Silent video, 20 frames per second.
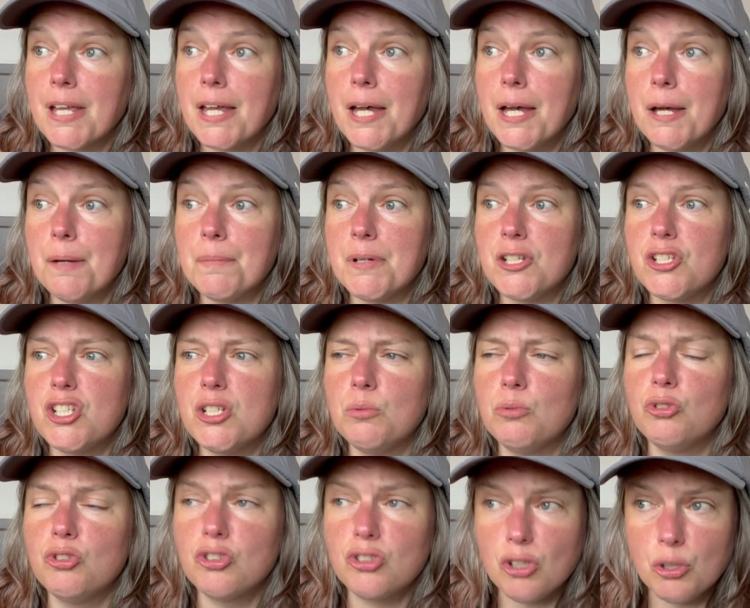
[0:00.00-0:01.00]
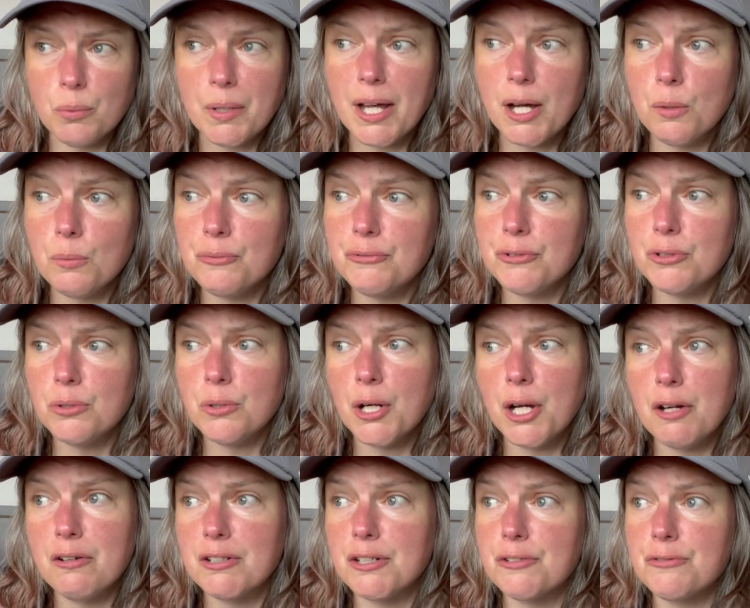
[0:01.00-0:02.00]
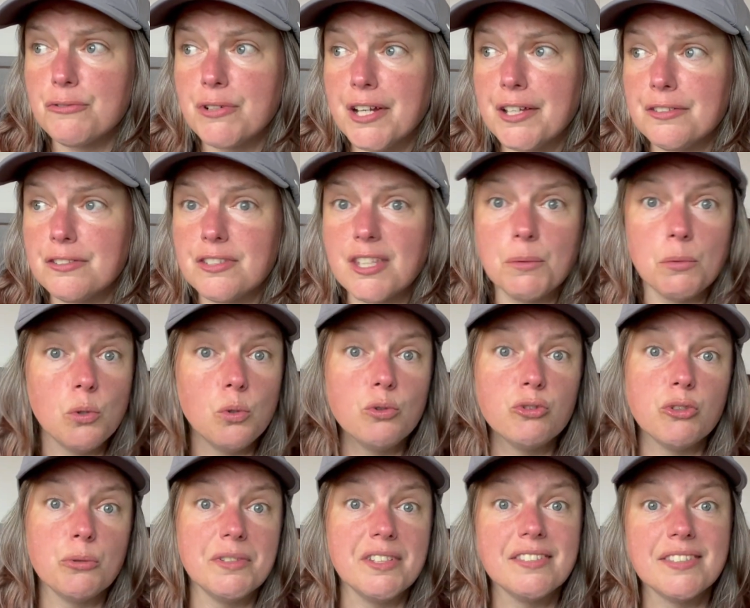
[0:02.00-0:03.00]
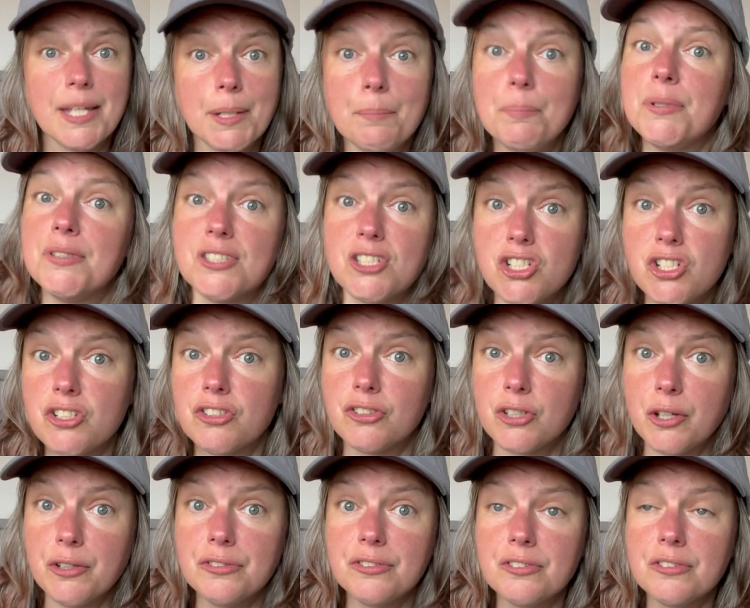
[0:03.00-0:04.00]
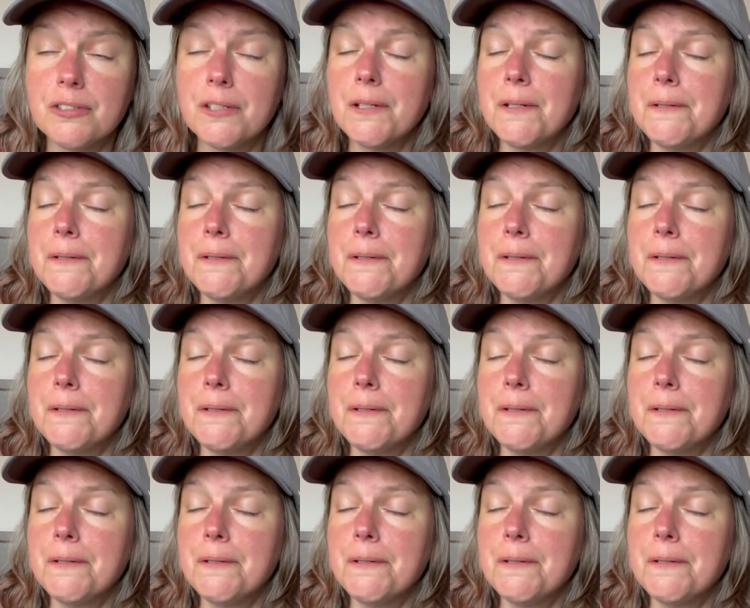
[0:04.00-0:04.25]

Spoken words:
And she was so helpful. Her and her friends, they were also in the same position as us.